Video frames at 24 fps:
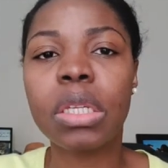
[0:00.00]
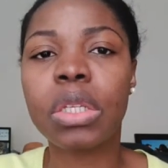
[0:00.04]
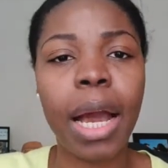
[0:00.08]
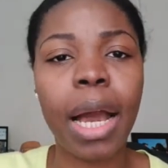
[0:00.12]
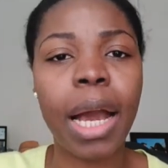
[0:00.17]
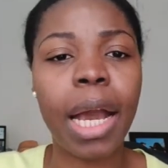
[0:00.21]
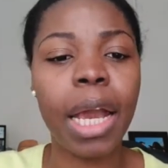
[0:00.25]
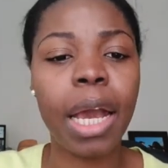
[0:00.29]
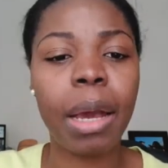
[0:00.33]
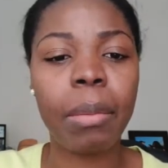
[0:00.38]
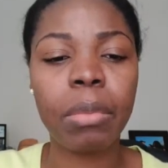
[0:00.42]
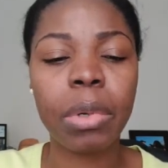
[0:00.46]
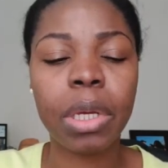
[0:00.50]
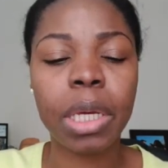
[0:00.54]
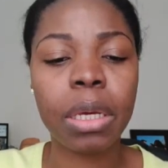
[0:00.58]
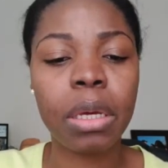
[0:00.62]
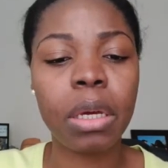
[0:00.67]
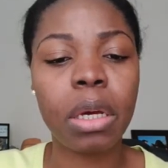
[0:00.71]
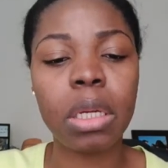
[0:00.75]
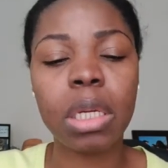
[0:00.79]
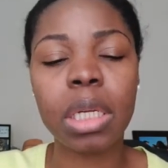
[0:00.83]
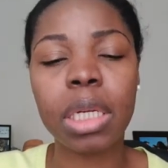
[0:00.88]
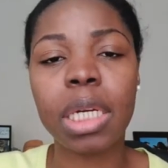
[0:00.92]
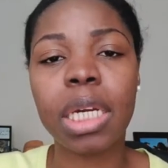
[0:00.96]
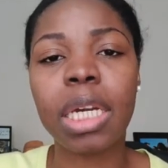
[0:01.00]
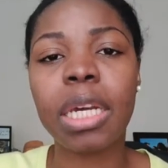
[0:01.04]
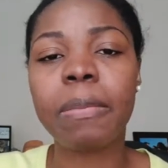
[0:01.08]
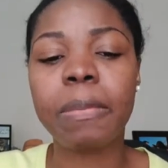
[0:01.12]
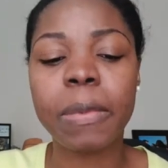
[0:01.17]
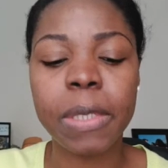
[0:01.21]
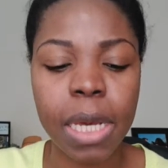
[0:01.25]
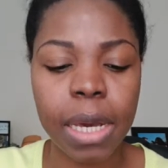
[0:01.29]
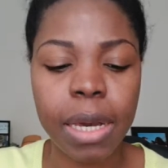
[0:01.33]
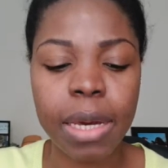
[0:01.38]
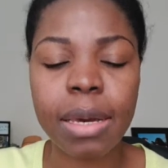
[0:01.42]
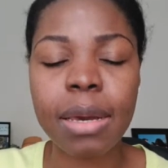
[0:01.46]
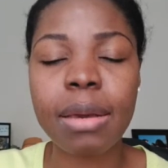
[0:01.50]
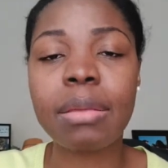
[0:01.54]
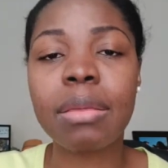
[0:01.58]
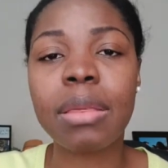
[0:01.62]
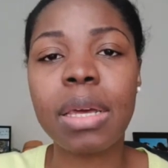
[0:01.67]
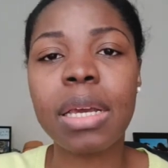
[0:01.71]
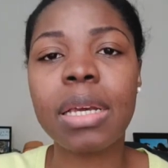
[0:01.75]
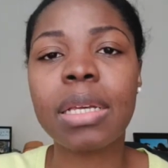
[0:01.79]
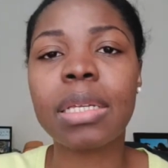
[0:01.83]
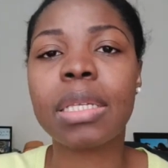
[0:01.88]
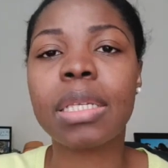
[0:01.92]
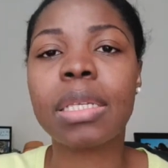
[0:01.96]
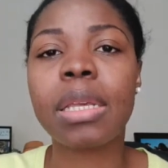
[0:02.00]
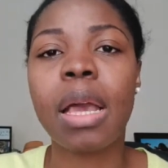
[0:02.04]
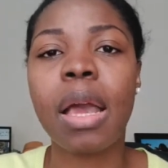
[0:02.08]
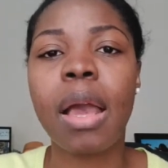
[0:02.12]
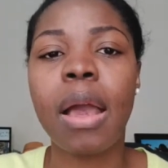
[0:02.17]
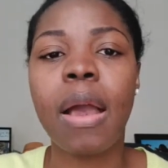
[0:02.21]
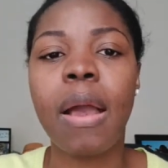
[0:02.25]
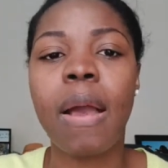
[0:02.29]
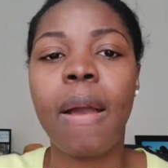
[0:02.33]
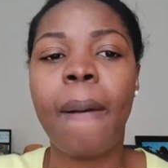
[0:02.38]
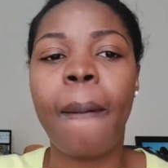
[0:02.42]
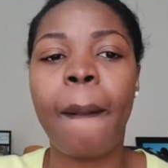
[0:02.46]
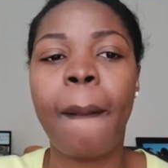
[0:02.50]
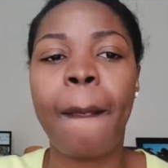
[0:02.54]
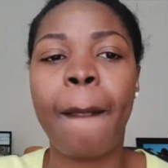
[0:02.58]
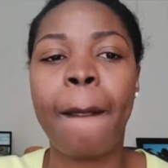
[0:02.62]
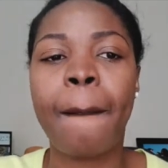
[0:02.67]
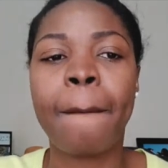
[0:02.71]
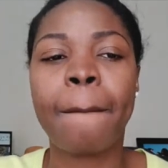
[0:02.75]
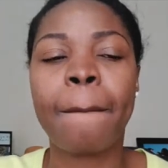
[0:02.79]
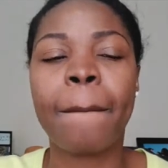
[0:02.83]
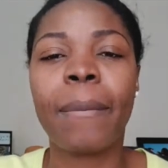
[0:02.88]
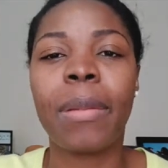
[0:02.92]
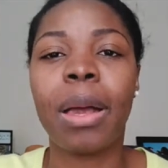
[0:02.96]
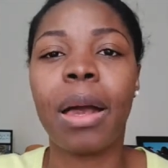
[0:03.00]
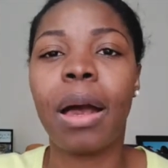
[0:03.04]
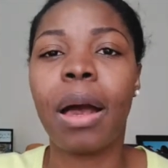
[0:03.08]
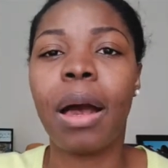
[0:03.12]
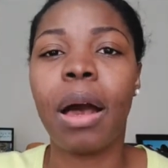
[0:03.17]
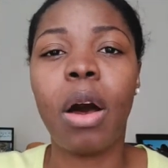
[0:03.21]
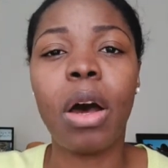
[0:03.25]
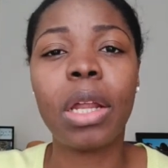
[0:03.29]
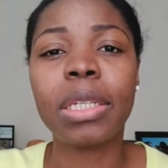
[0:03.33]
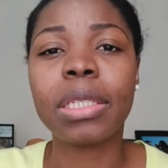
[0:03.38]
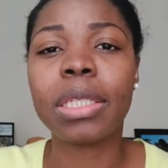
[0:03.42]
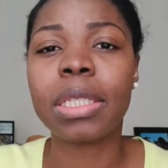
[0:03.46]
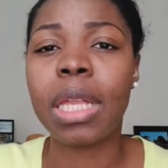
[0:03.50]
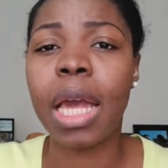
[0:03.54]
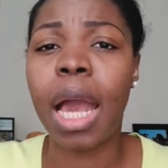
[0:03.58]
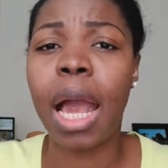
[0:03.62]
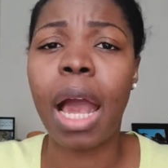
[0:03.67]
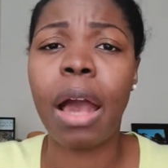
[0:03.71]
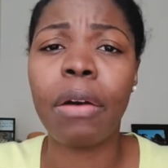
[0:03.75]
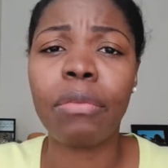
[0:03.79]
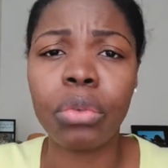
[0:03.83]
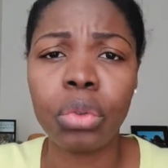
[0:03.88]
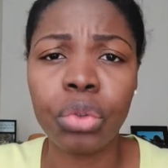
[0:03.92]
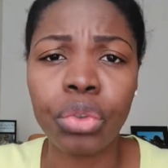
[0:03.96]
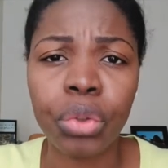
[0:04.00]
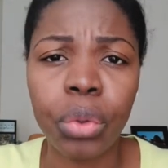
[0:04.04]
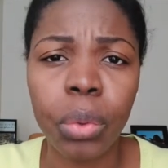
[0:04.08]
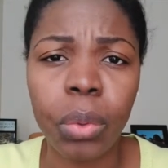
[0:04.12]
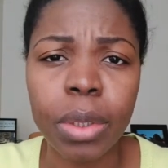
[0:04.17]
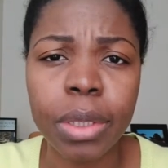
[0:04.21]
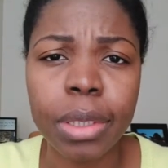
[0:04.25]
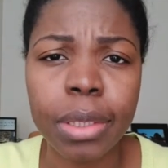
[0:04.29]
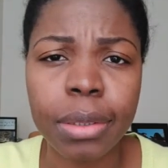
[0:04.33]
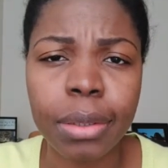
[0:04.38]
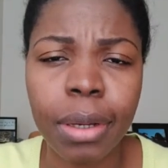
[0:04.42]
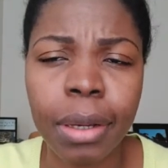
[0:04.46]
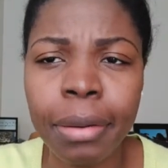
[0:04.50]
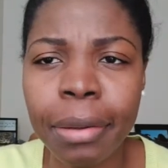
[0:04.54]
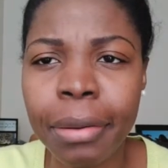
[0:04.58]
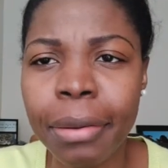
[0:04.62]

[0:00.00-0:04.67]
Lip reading: I am gonna keep taking this. Honestly, I have no choice.